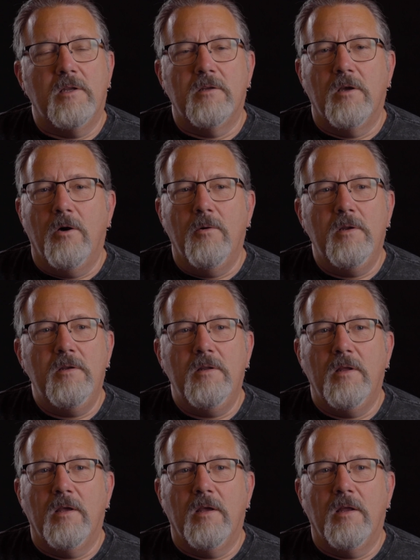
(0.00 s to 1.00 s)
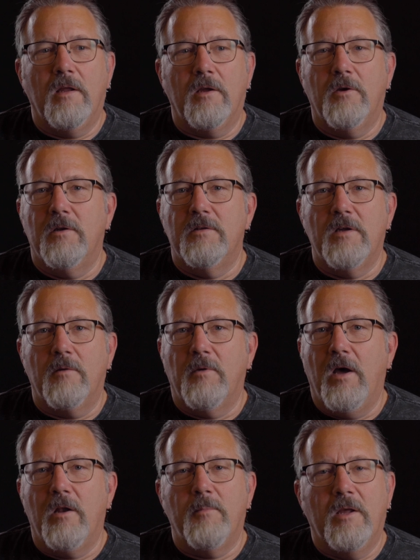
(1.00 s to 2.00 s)
going. And I couldn't have done it
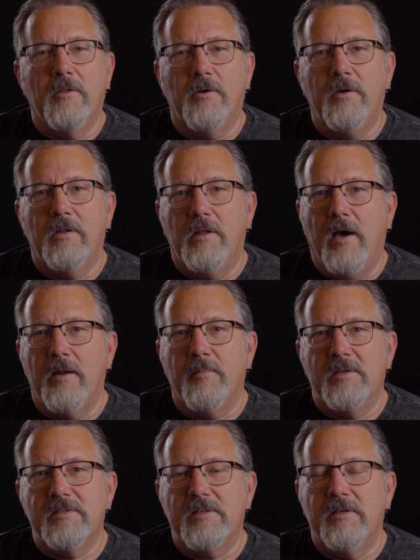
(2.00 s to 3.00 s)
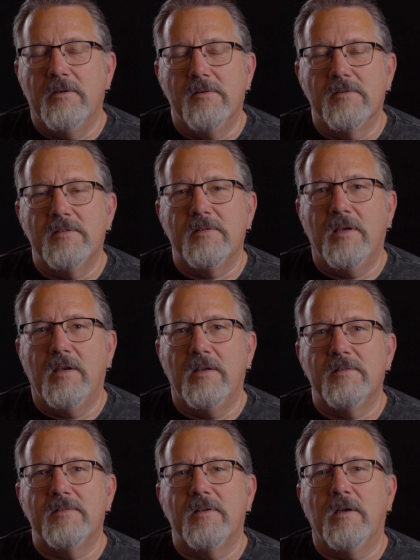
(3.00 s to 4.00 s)
without him. I learned a lot of my skills
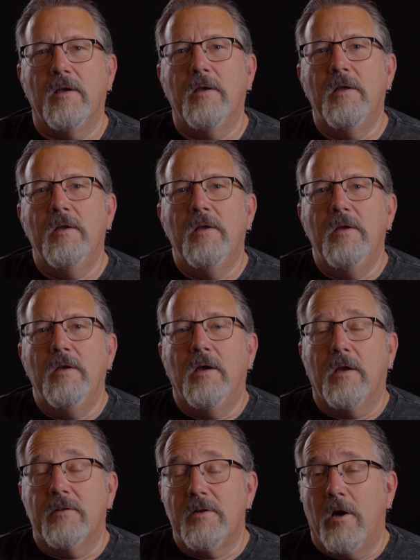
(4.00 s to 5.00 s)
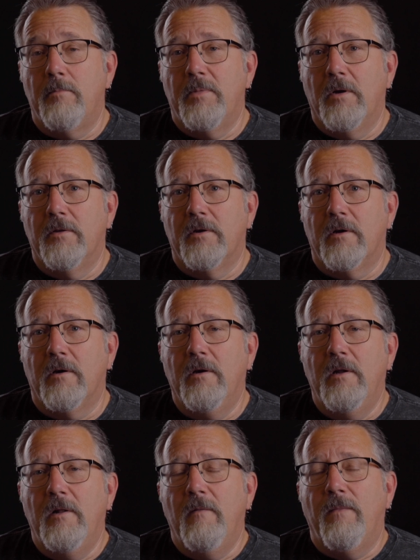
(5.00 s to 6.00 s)
as a guitar builder
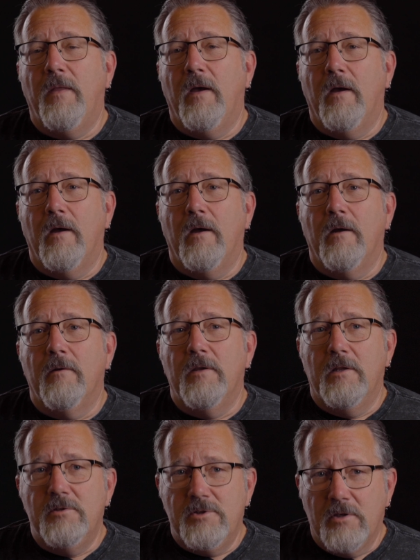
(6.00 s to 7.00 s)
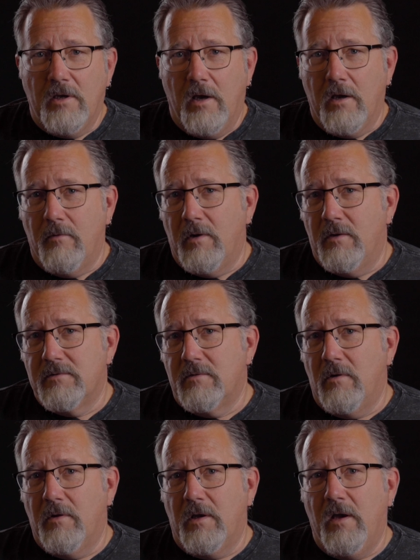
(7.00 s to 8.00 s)
in Chicago when I was
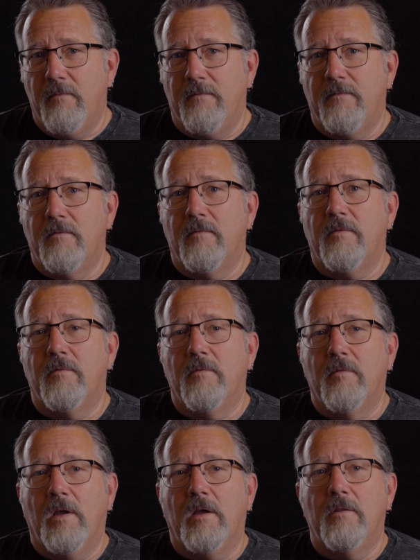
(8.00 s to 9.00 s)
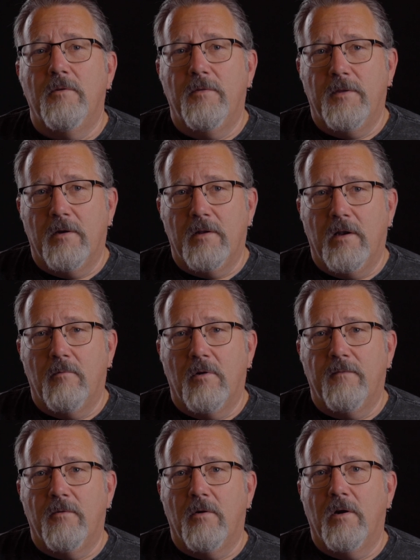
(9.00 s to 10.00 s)
growing up through a luthier that I
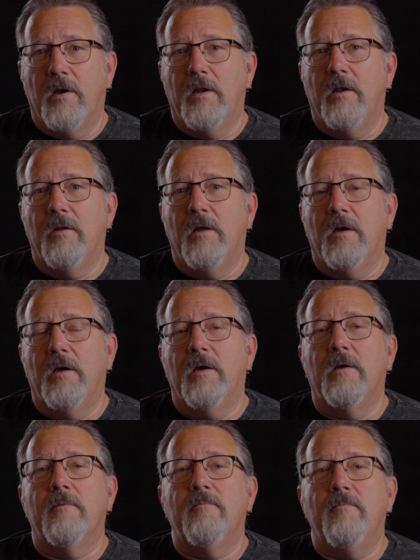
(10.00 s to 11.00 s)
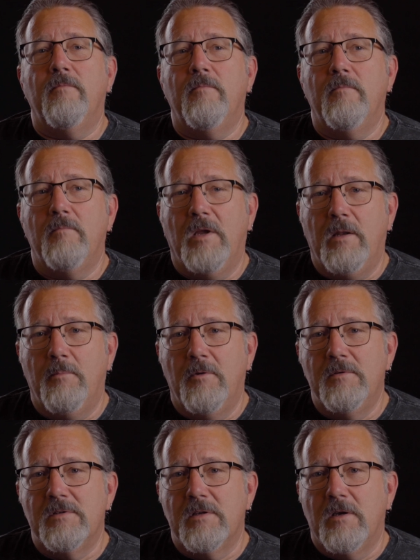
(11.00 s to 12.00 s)
worked for. And then many
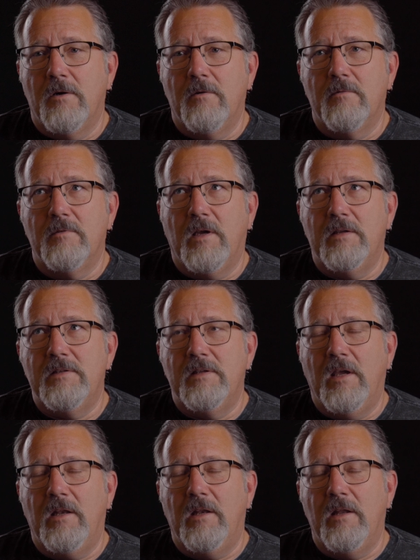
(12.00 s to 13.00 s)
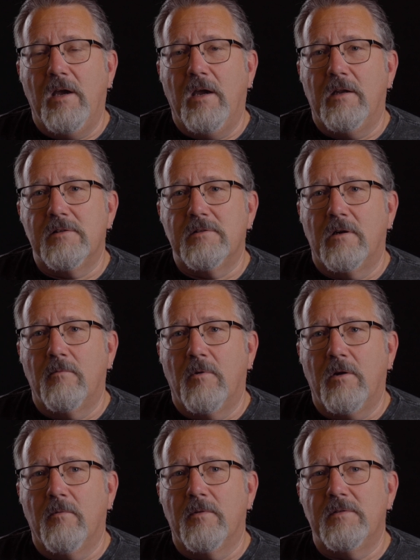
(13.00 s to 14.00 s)
moons ago, 1989, I started
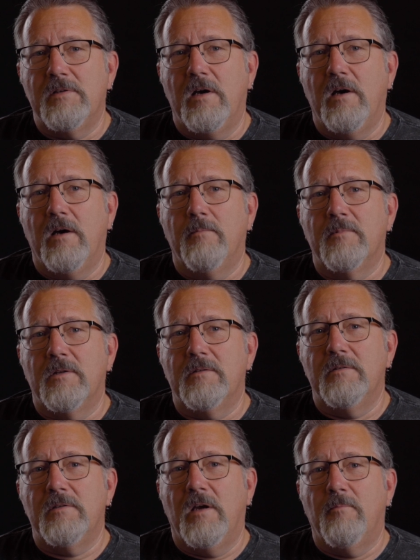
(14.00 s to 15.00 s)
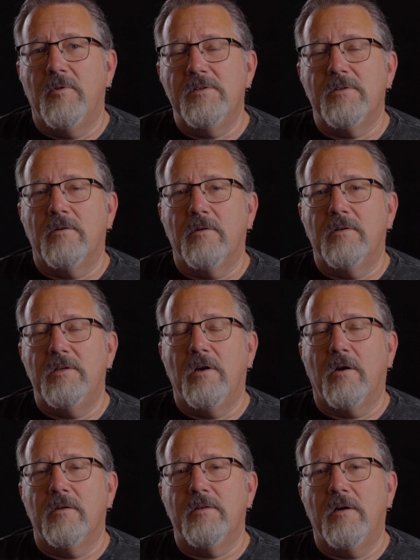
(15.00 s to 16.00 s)
working with Tom Reeser, TR
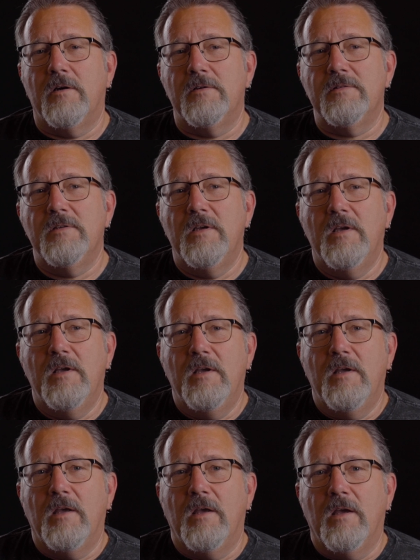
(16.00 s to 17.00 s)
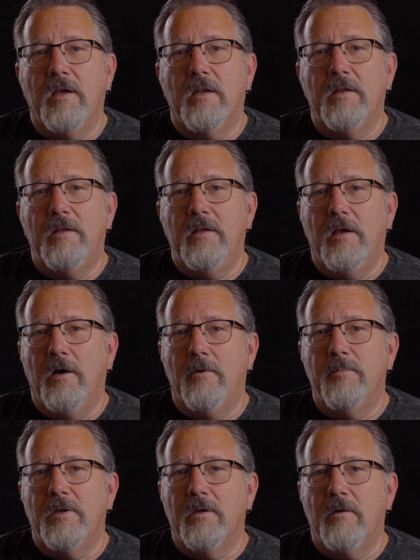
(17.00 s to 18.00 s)
Guitars. and he
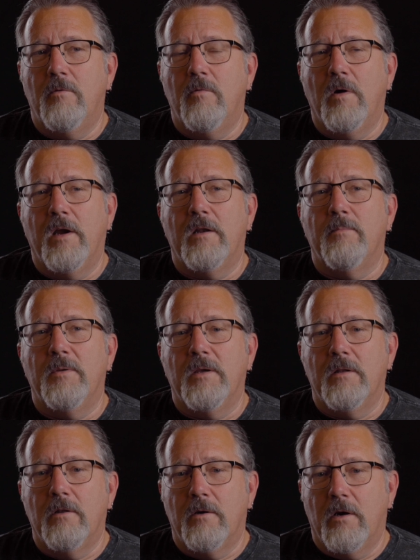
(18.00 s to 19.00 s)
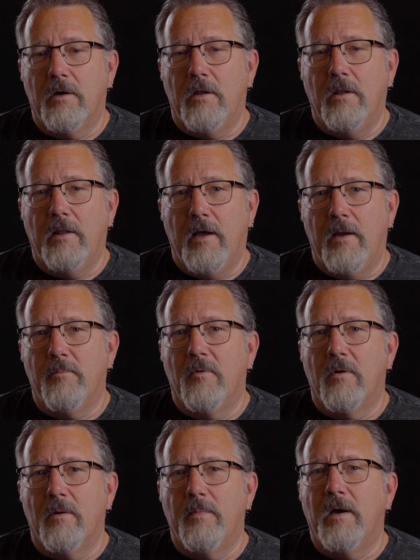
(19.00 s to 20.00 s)
helped me quite a bit learn a lot
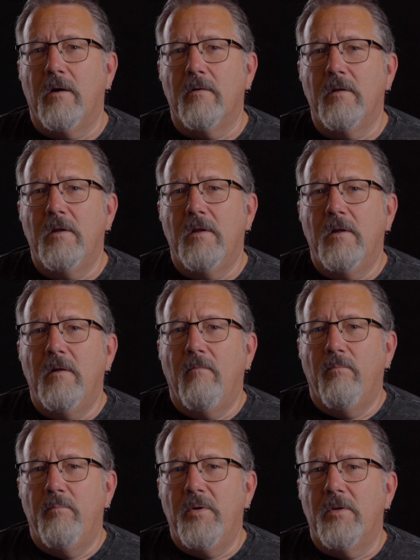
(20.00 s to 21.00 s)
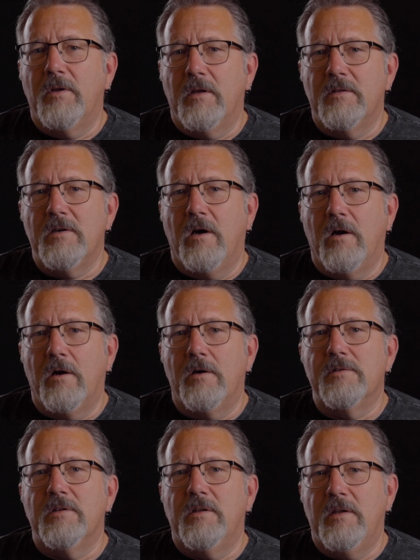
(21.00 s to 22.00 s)
more about building
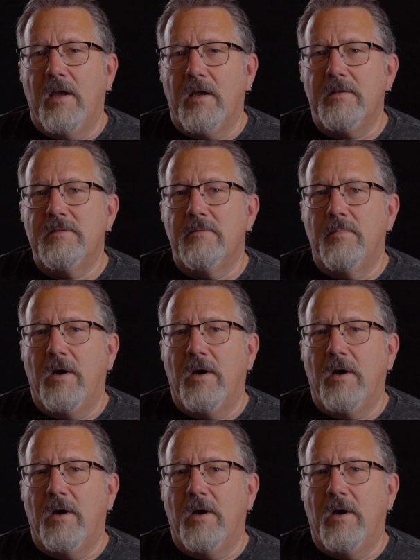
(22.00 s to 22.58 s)
guitars and necks and